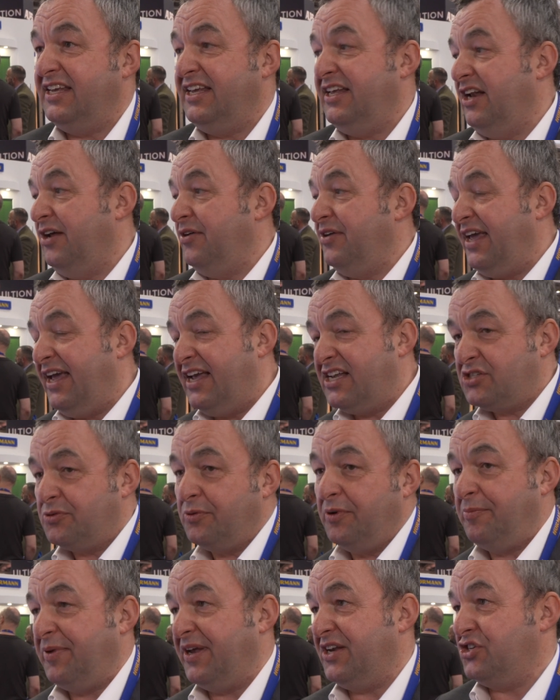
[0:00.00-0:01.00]
Yes,
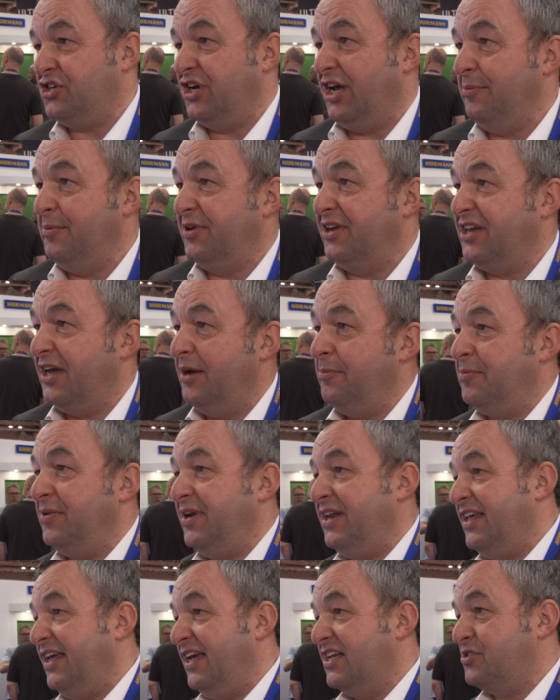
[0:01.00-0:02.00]
we're a big German
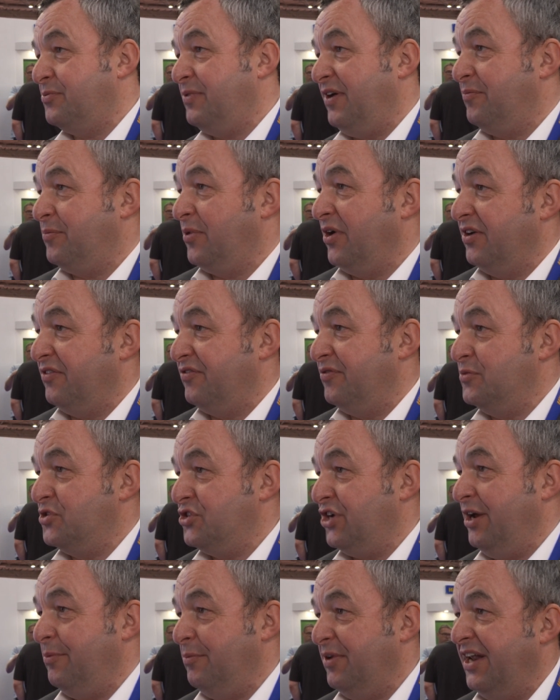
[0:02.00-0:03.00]
company. Yes, we have product from
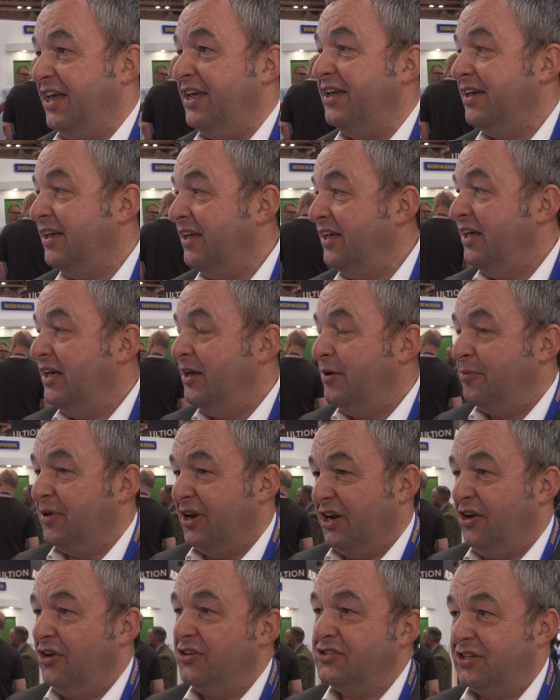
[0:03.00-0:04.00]
Germany.
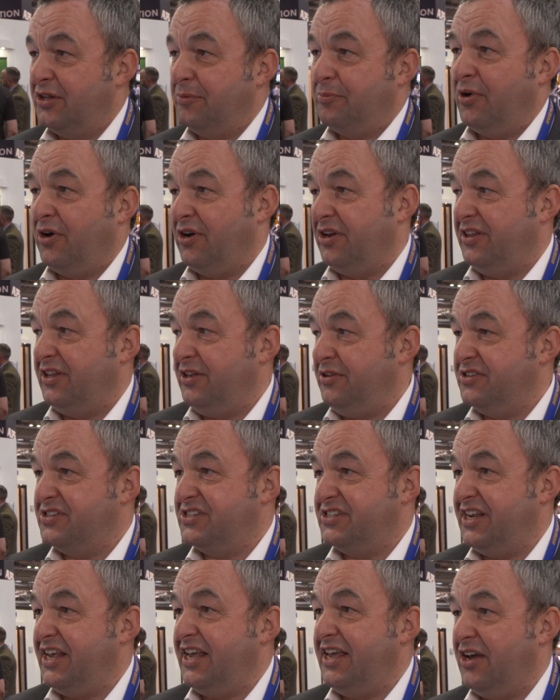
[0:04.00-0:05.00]
But a lot of the product that you
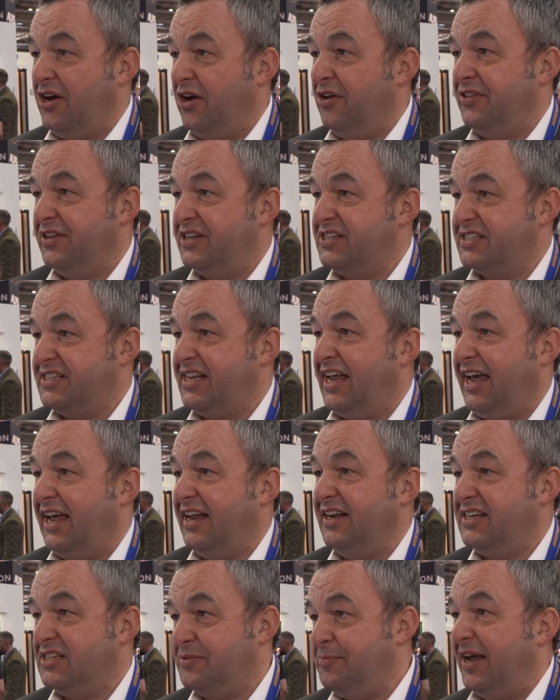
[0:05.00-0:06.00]
see on this
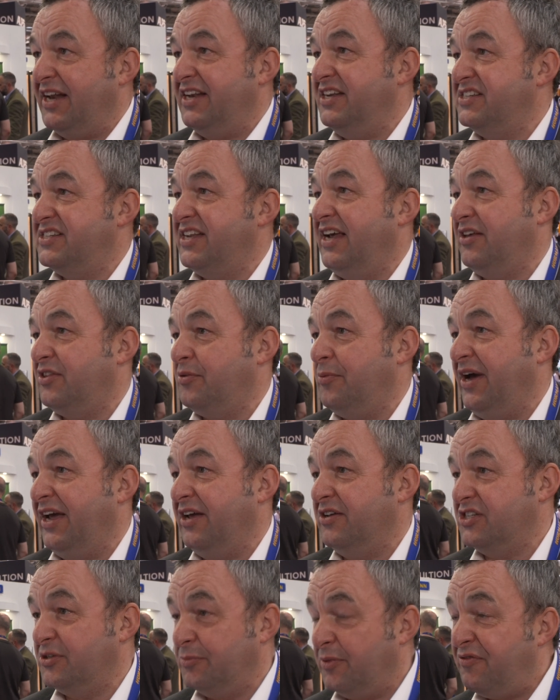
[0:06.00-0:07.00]
stand is made in South
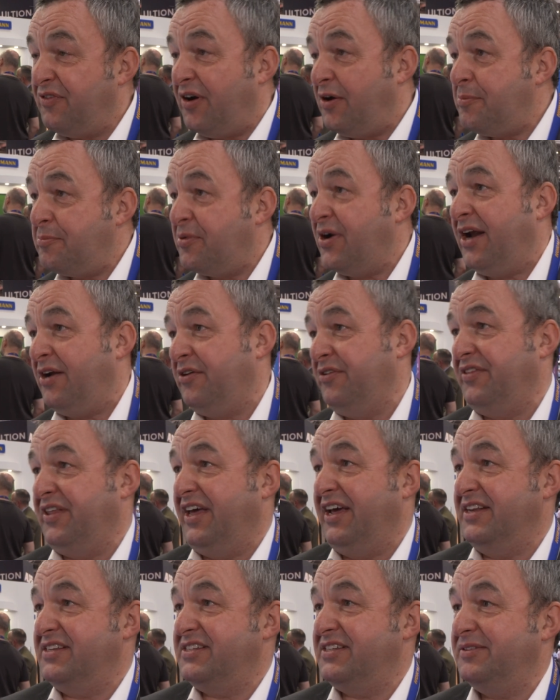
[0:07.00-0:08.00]
Wales, and we're very proud of
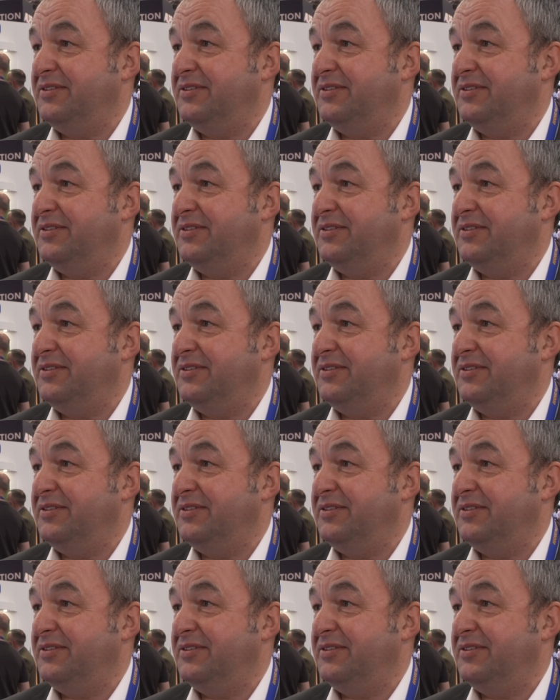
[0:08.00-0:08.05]
that.